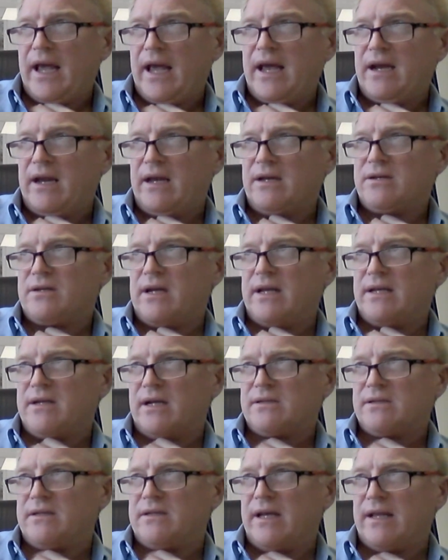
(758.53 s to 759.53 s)
initially
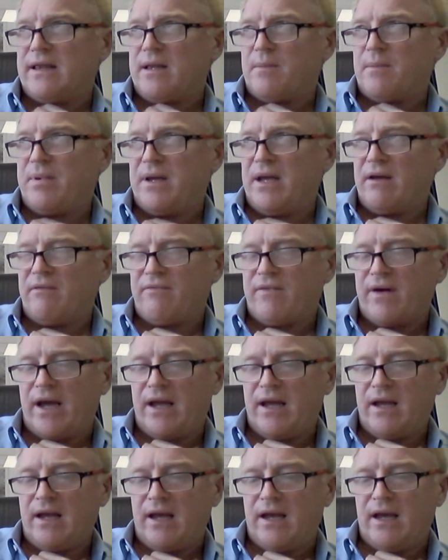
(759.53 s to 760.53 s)
just did the P F
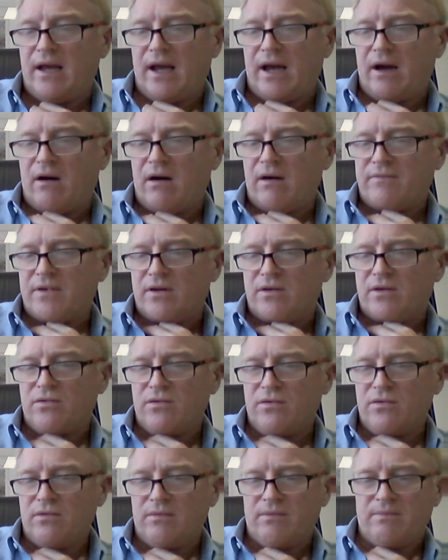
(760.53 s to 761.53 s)
A after
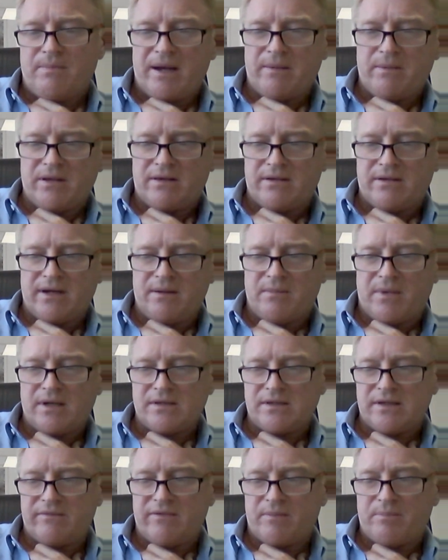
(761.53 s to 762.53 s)
two, maybe three
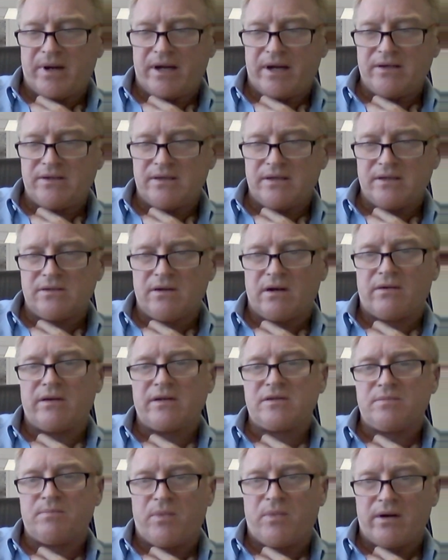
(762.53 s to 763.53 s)
months if a patient is not
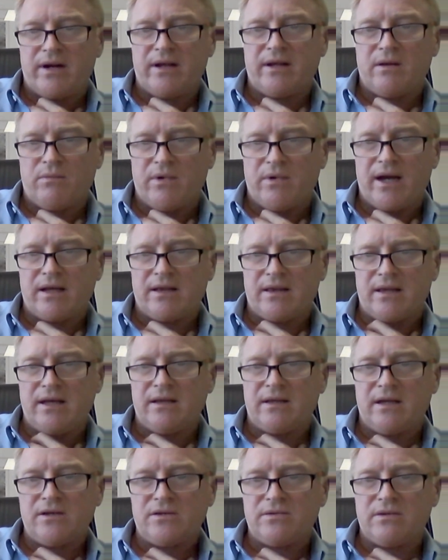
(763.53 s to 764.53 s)
responding the way I
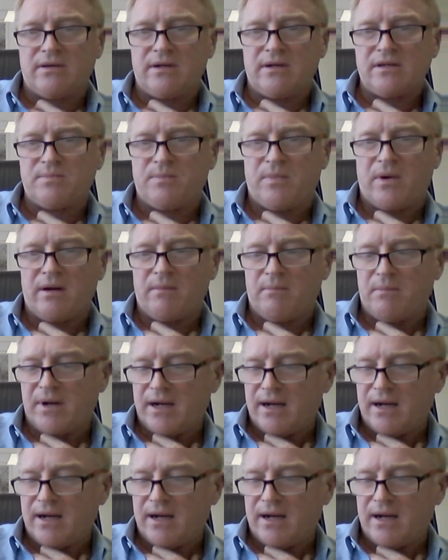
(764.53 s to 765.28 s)
think they should respond.